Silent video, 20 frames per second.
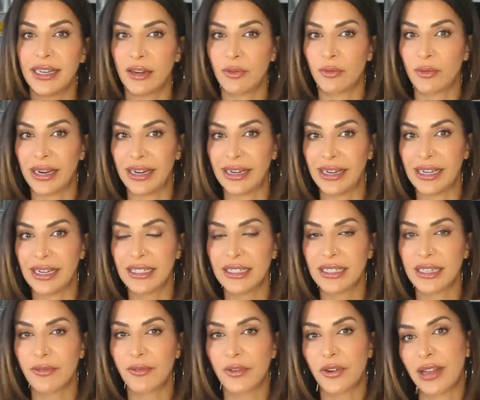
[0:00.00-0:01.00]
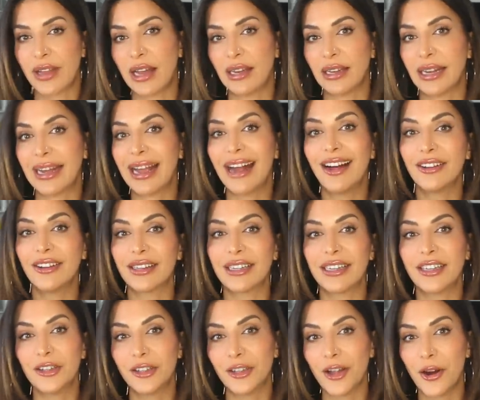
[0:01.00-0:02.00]
and radiance for that like
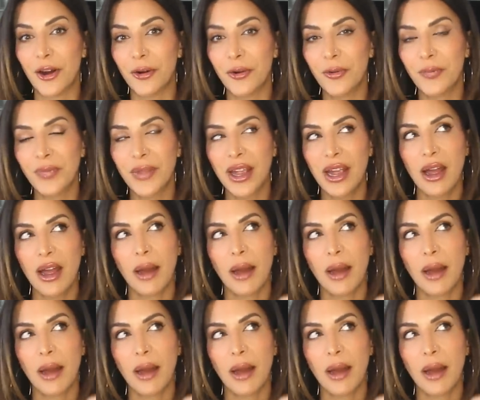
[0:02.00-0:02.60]
healthy glow,